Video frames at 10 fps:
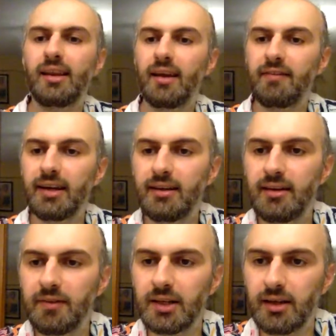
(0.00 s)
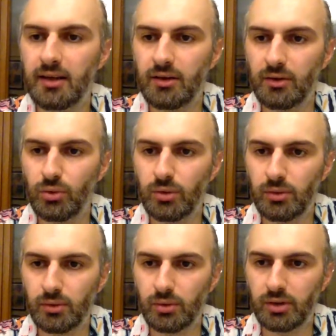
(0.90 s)
I find difficulty
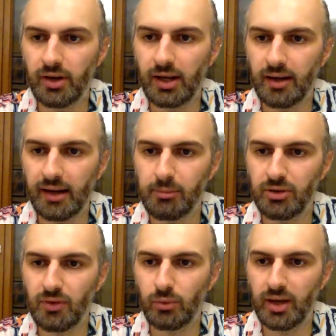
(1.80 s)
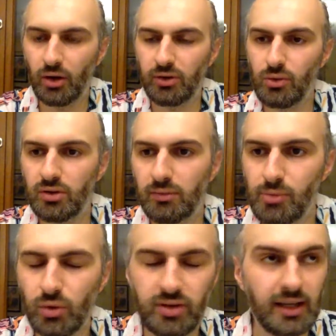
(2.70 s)
to create an atmosphere without the use of
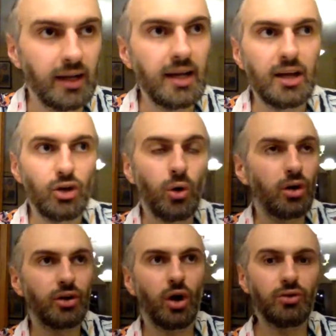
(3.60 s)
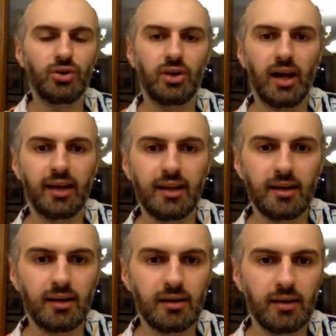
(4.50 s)
music? No, on the contrary. I
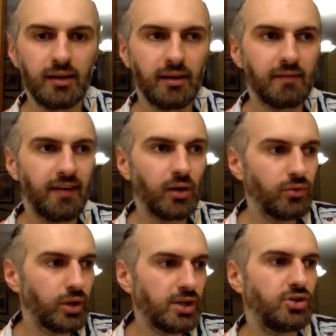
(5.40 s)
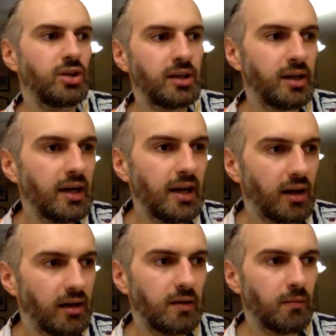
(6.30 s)
think in found footage,
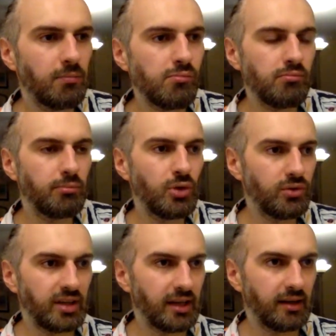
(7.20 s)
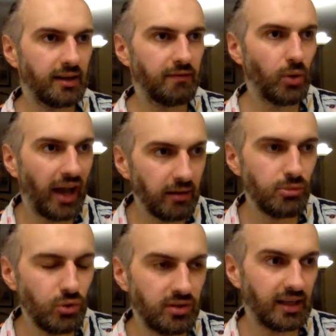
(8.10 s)
music, if you add
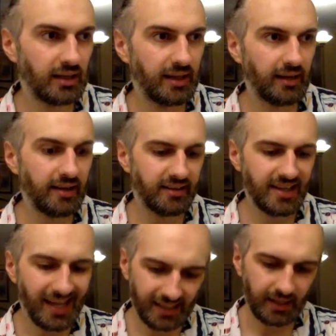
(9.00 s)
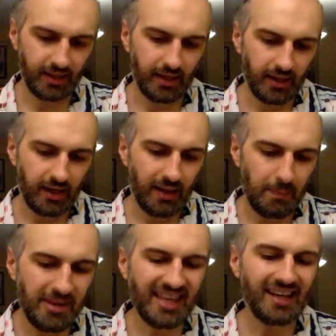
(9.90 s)
music that is not
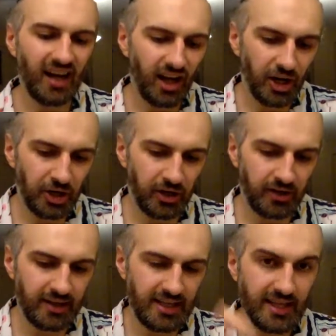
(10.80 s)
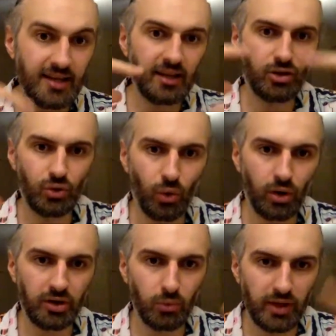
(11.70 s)
being heard in the
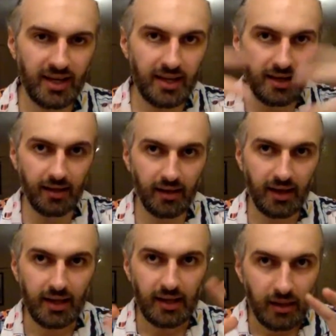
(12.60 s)
story within the